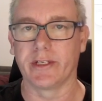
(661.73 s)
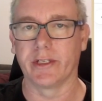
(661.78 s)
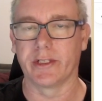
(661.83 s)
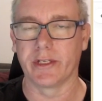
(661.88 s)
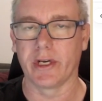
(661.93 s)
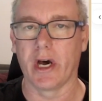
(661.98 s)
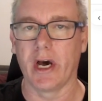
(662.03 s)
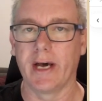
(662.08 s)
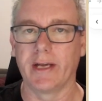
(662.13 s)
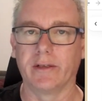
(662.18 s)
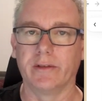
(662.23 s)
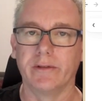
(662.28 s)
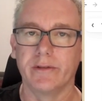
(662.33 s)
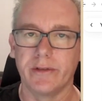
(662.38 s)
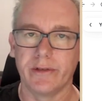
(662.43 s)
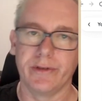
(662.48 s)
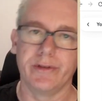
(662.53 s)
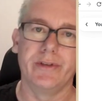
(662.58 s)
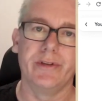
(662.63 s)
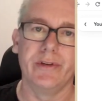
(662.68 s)
the title.
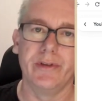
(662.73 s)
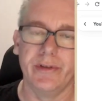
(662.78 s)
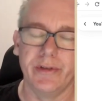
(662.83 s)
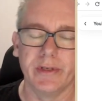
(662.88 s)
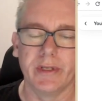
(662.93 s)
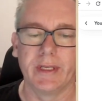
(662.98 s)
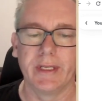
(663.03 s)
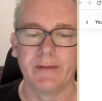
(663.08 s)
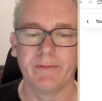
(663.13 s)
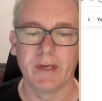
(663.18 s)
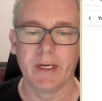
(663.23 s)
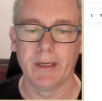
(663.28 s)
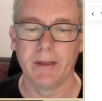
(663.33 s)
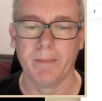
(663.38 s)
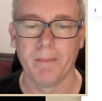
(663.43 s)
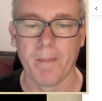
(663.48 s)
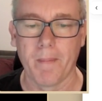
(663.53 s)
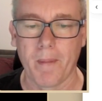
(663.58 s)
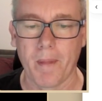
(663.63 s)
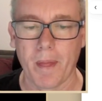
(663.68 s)
Do you deliver?
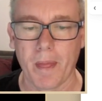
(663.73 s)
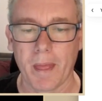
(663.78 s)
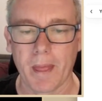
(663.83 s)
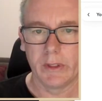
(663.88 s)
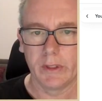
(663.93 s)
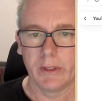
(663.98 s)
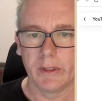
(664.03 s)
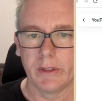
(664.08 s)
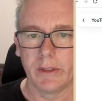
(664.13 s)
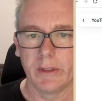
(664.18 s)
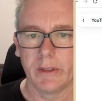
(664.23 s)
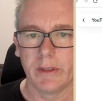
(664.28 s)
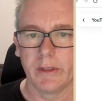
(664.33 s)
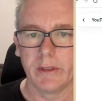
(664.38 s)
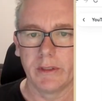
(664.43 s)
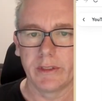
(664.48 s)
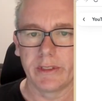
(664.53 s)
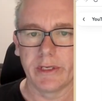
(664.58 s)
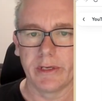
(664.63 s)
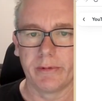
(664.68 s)

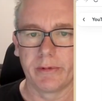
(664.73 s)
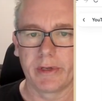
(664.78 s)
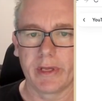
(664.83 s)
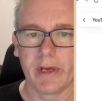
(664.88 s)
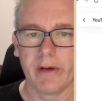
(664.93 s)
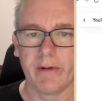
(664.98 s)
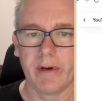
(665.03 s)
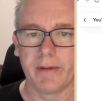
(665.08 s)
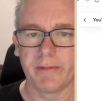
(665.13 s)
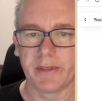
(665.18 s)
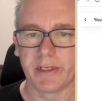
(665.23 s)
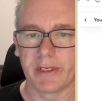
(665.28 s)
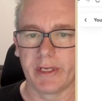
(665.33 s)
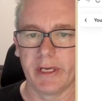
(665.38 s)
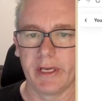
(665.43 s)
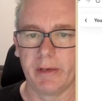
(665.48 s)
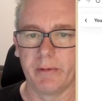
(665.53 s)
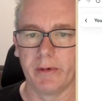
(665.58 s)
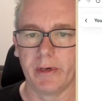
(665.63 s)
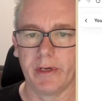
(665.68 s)
We'll go up to
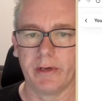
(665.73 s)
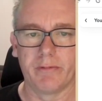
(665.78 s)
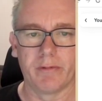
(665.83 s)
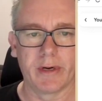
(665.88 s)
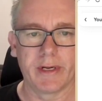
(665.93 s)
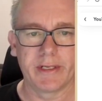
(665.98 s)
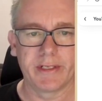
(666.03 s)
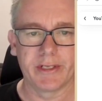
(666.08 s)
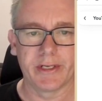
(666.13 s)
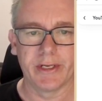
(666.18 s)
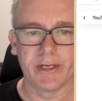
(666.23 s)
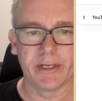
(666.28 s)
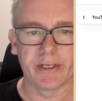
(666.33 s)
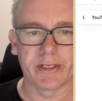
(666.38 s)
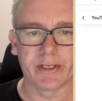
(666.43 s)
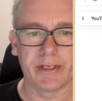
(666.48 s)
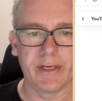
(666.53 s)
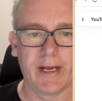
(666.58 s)
keyword research.